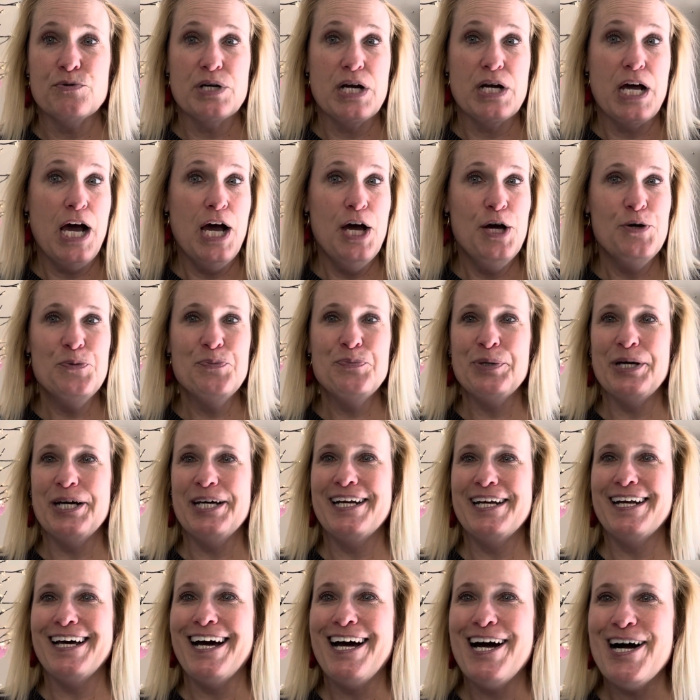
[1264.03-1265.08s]
know.
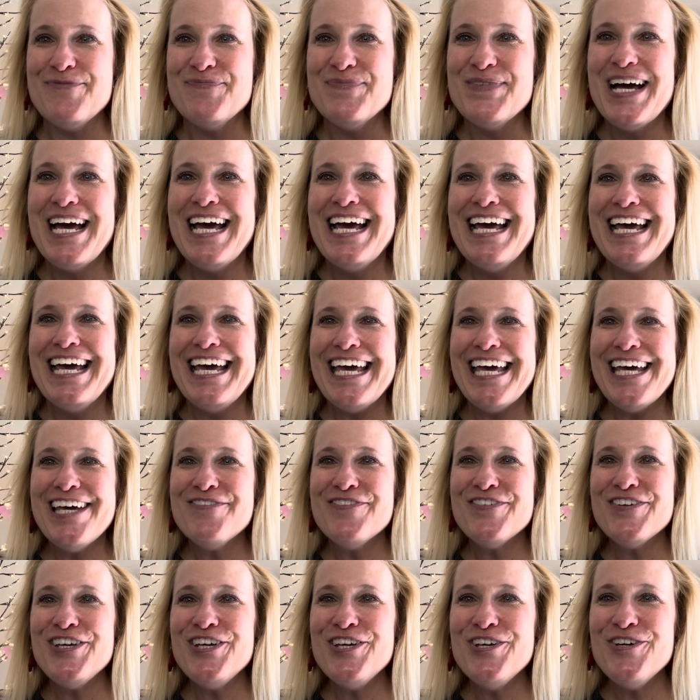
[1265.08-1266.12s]
But
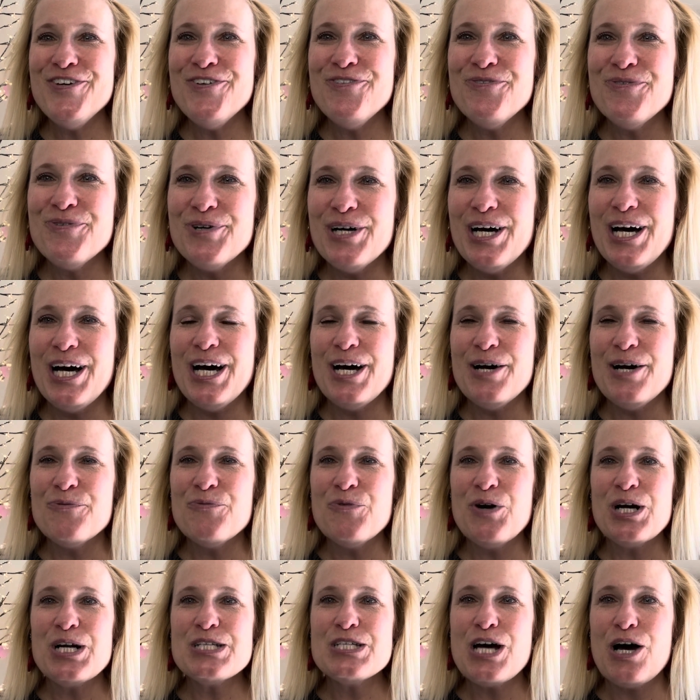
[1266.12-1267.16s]
if you
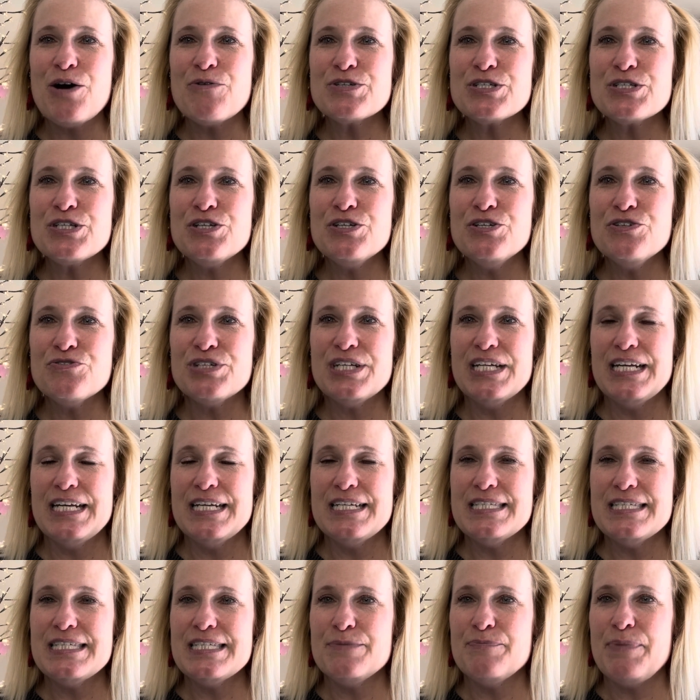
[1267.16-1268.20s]
want to talk to your
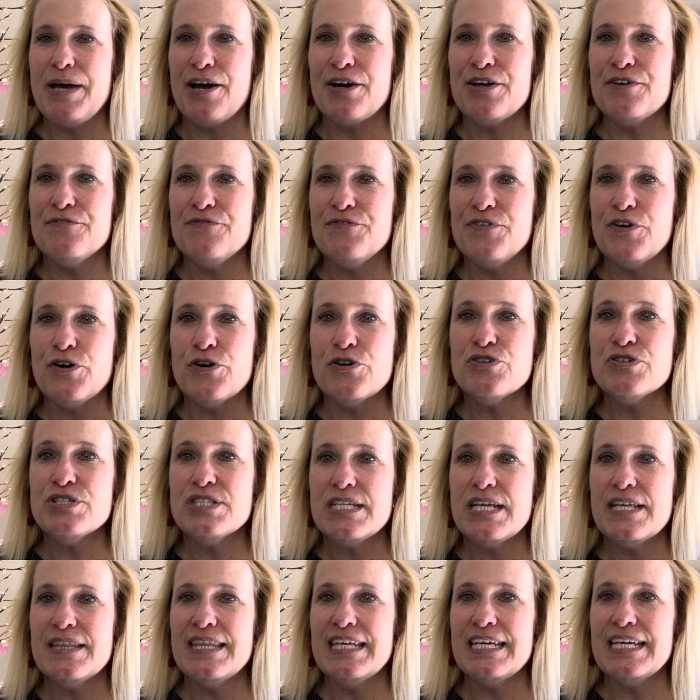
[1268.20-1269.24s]
dentist about it first,
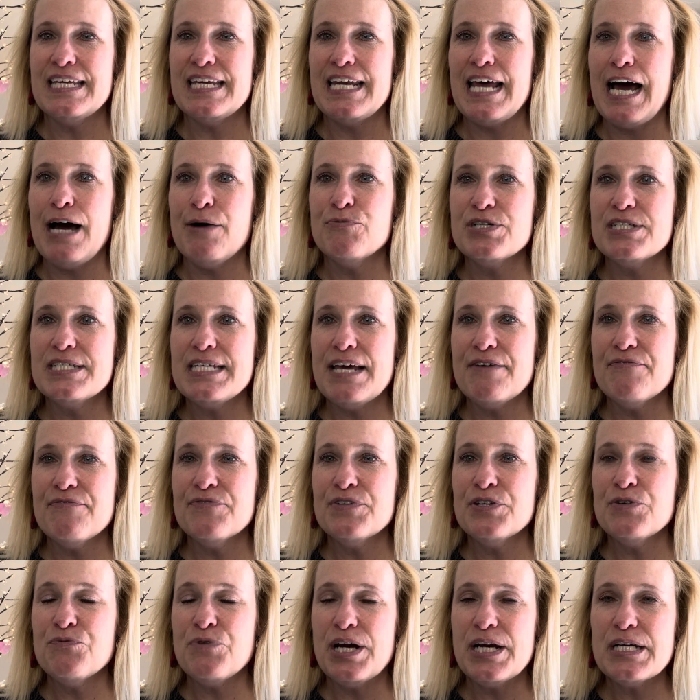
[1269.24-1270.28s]
then I would
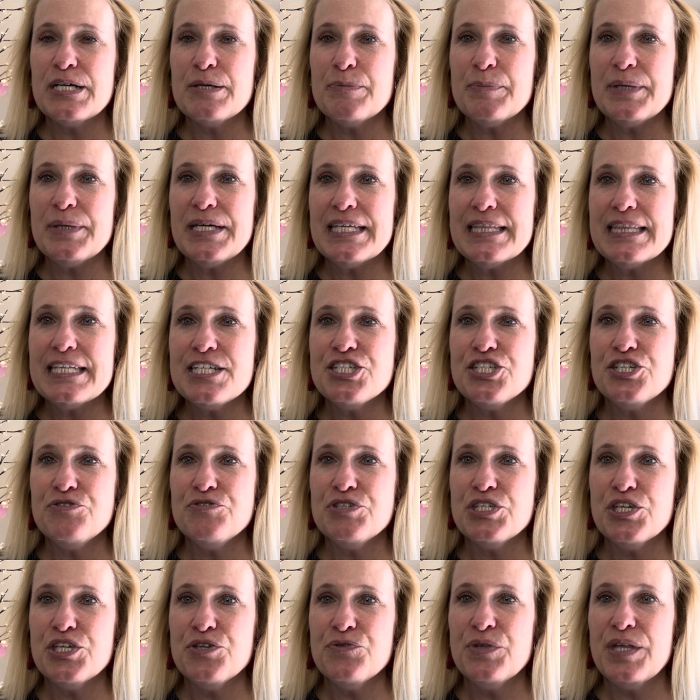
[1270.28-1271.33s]
definitely recommend that you
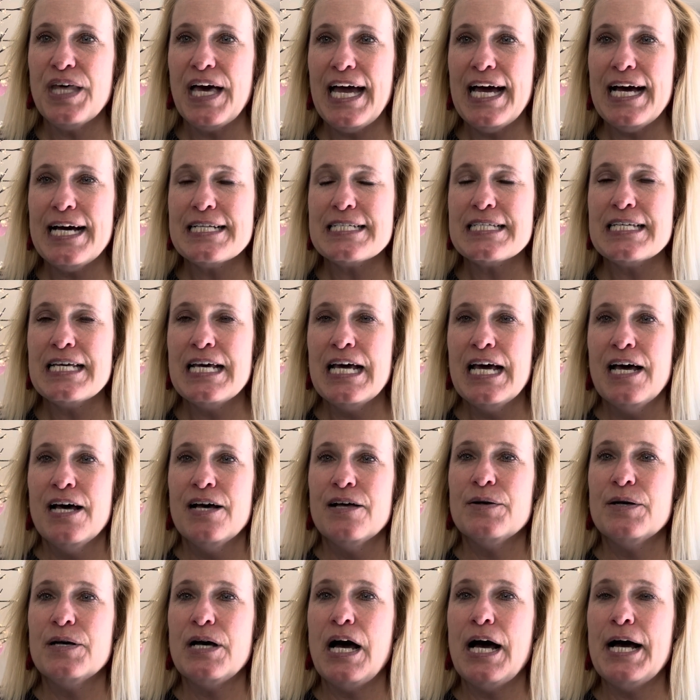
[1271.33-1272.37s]
do that.
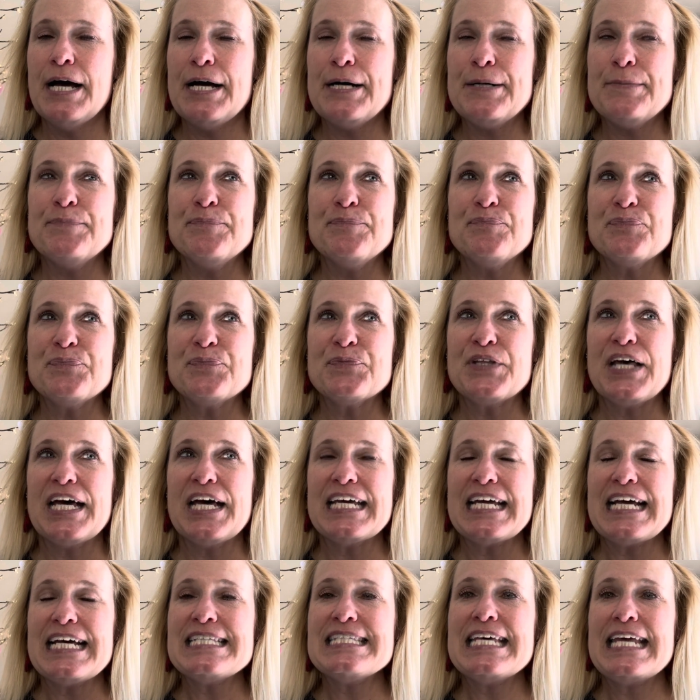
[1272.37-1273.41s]
Like
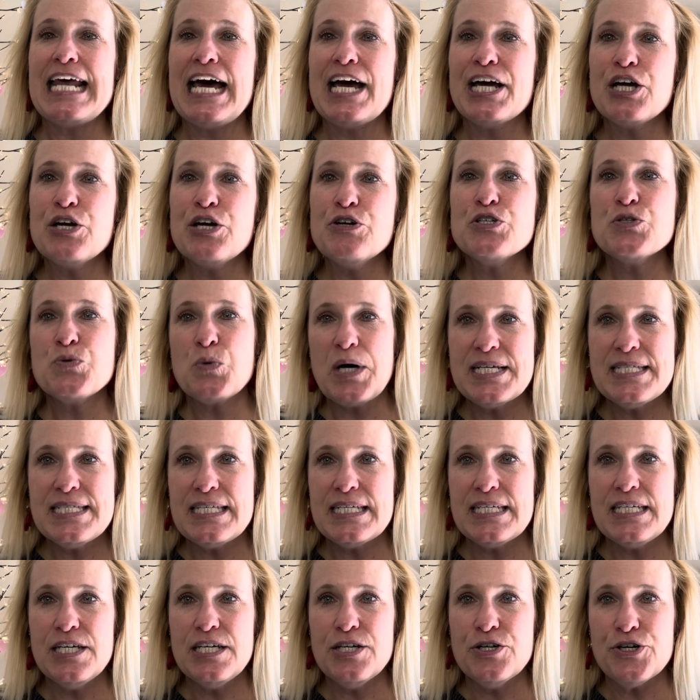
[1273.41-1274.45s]
I said, I go twice a
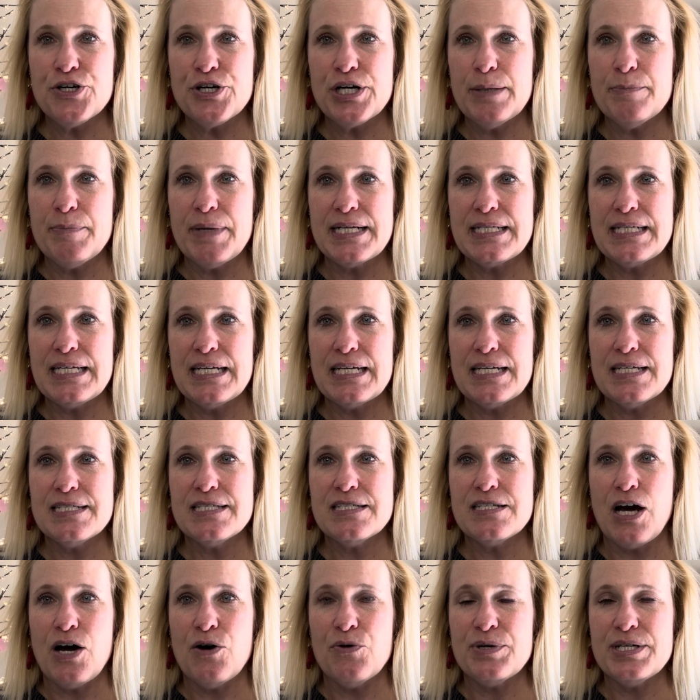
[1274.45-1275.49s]
year and my dentist
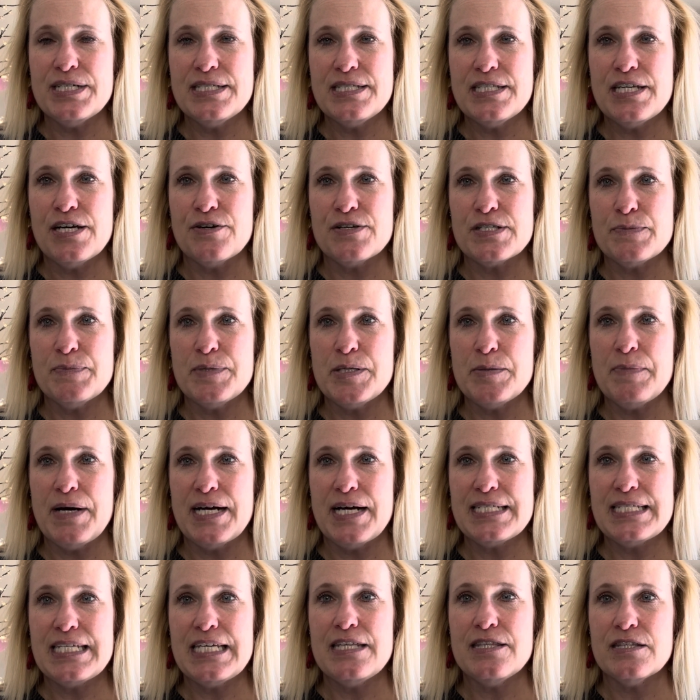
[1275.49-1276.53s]
always tells me my
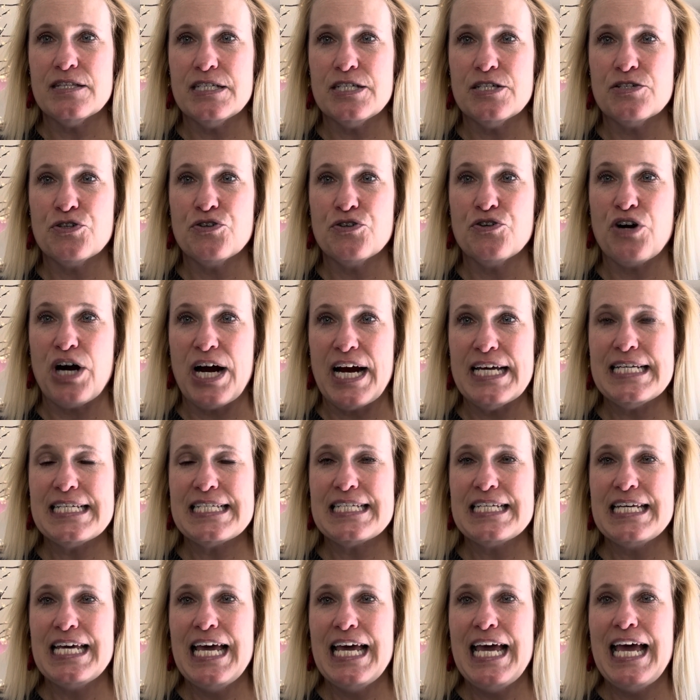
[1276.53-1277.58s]
teeth look
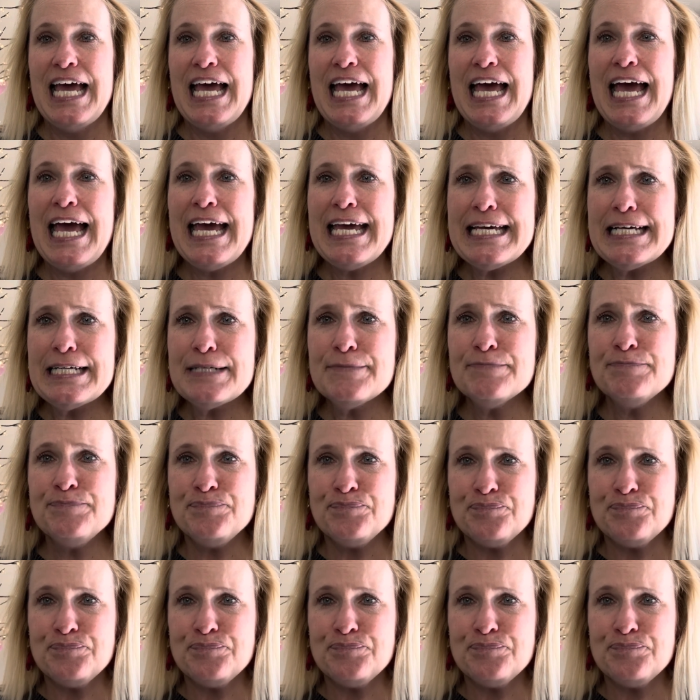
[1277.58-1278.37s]
great. And